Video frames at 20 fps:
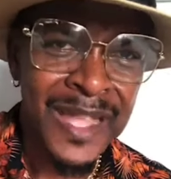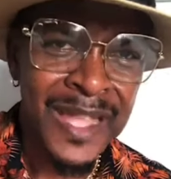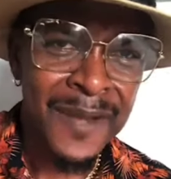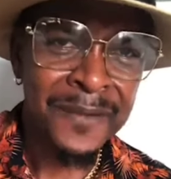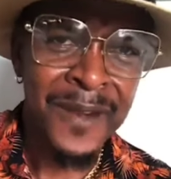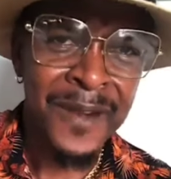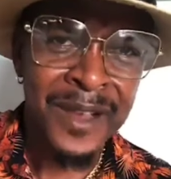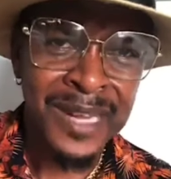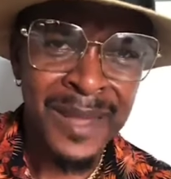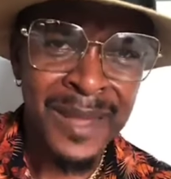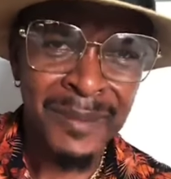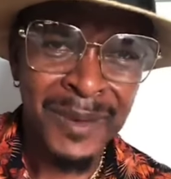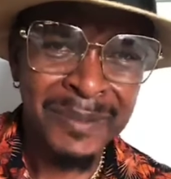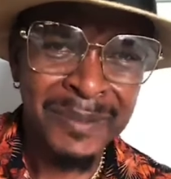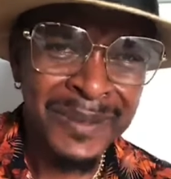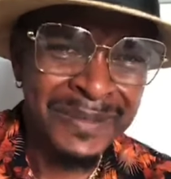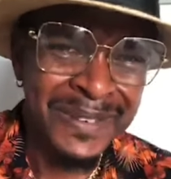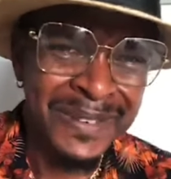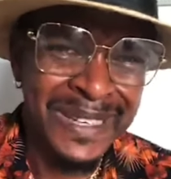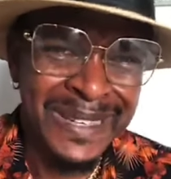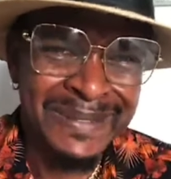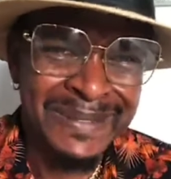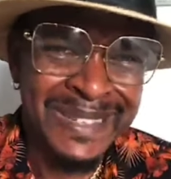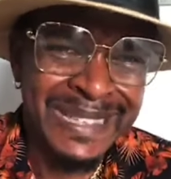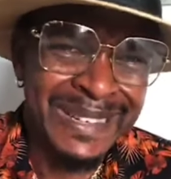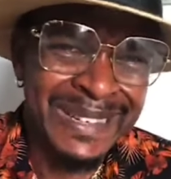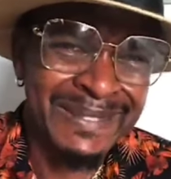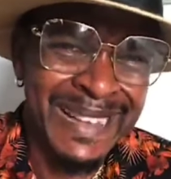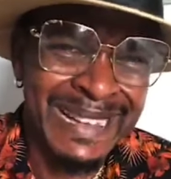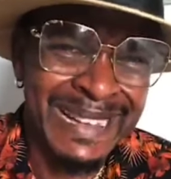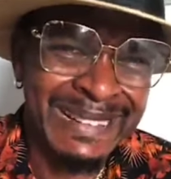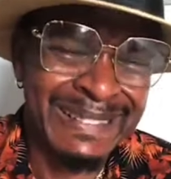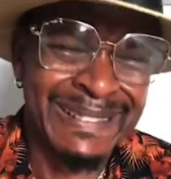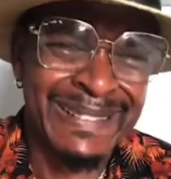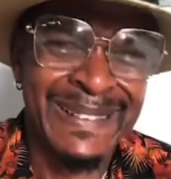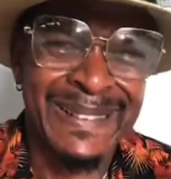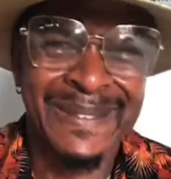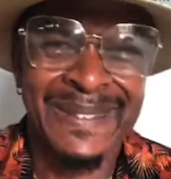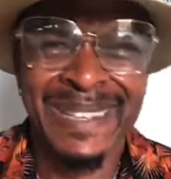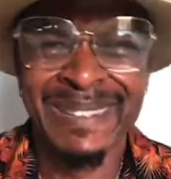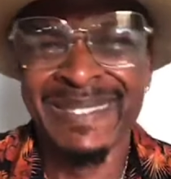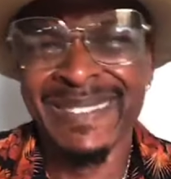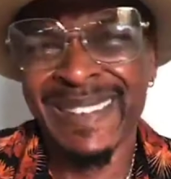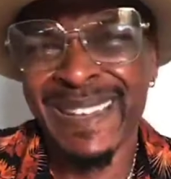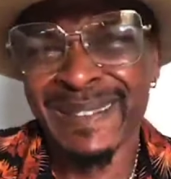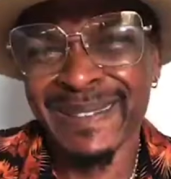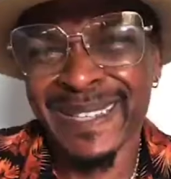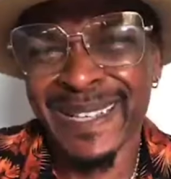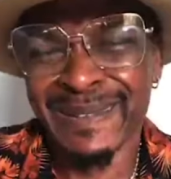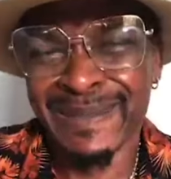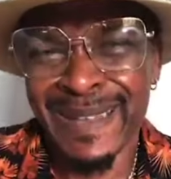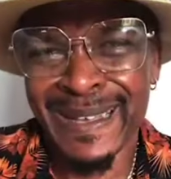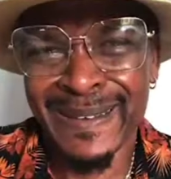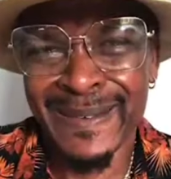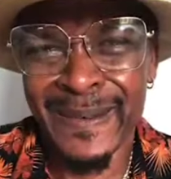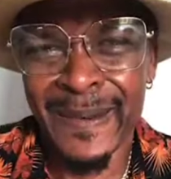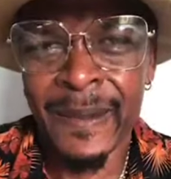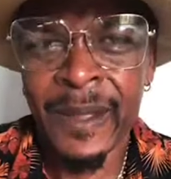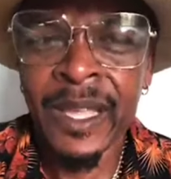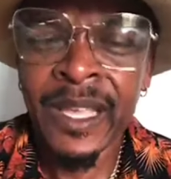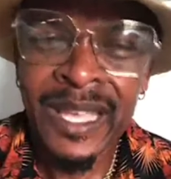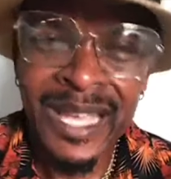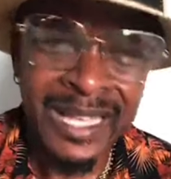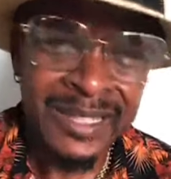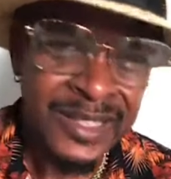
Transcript: they are fired about me afraid to go back home. I'm going back home.